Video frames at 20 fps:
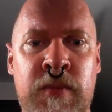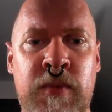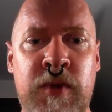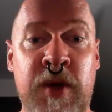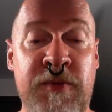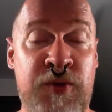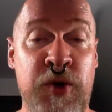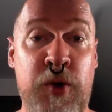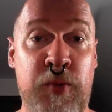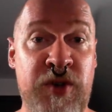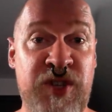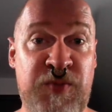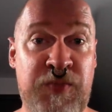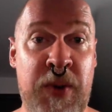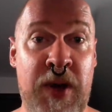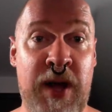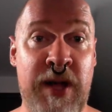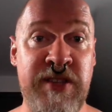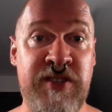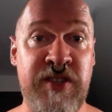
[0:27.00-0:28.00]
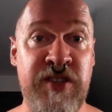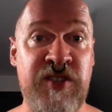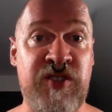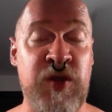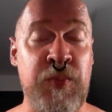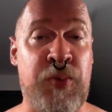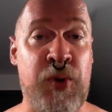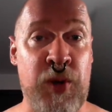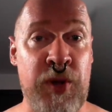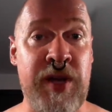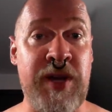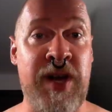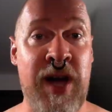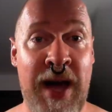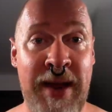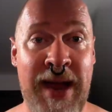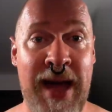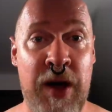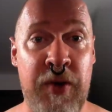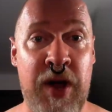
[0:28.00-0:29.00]
If your response is to pull a
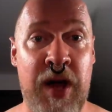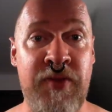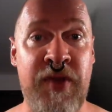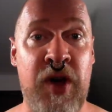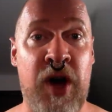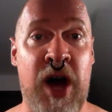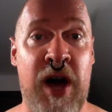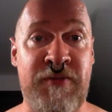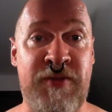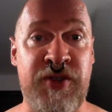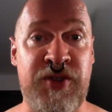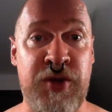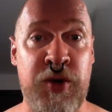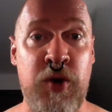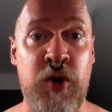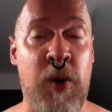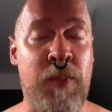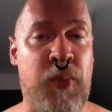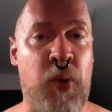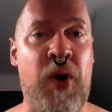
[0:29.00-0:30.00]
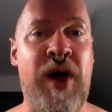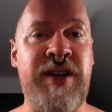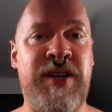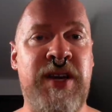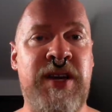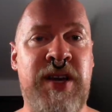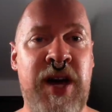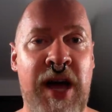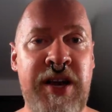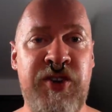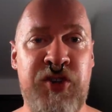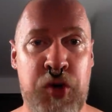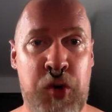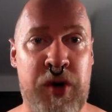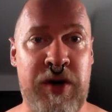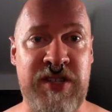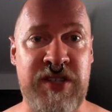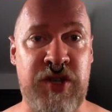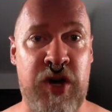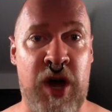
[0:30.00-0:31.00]
gun out on the officer or point a gun
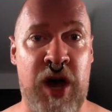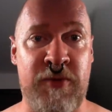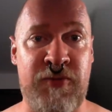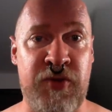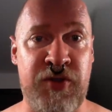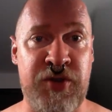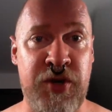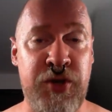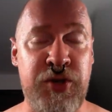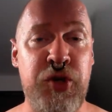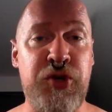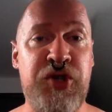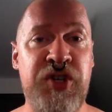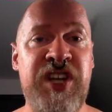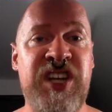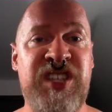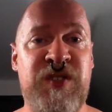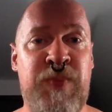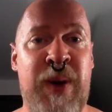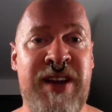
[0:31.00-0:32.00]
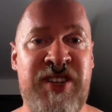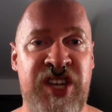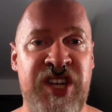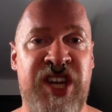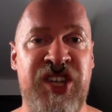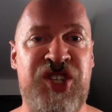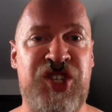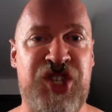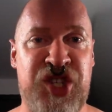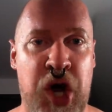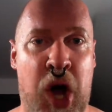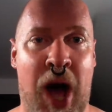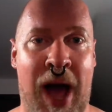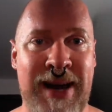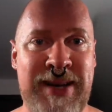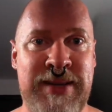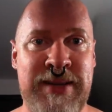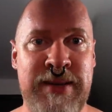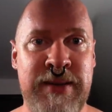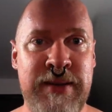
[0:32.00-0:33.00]
towards an officer, you should expect to get
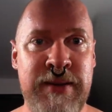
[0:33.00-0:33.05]
shot.